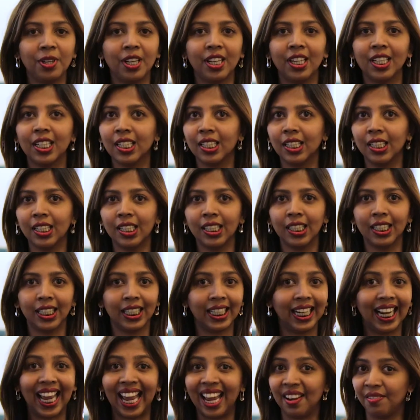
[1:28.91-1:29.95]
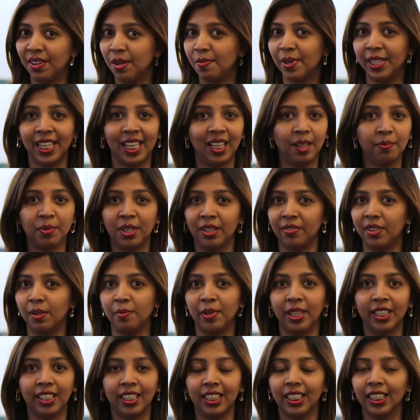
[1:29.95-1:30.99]
intern, everybody helps
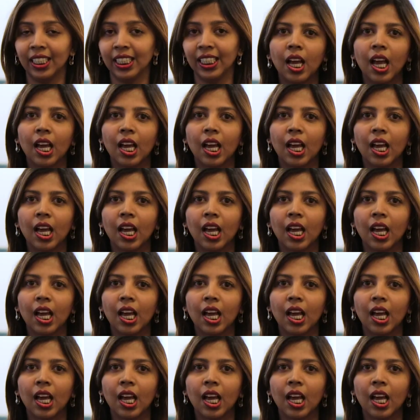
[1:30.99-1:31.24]
everybody.